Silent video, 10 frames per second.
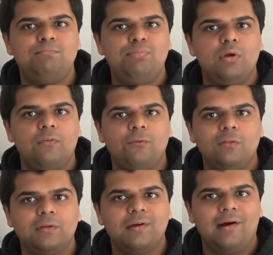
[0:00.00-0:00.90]

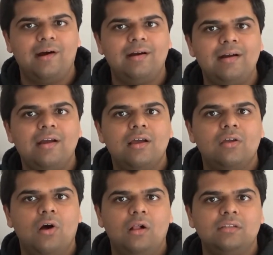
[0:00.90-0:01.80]
beautiful car
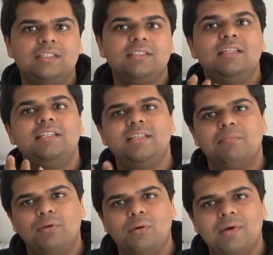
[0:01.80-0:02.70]
called the
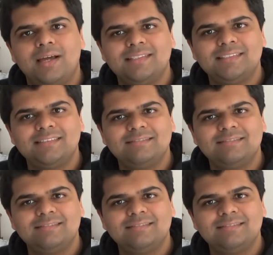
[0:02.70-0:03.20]
Diplomat.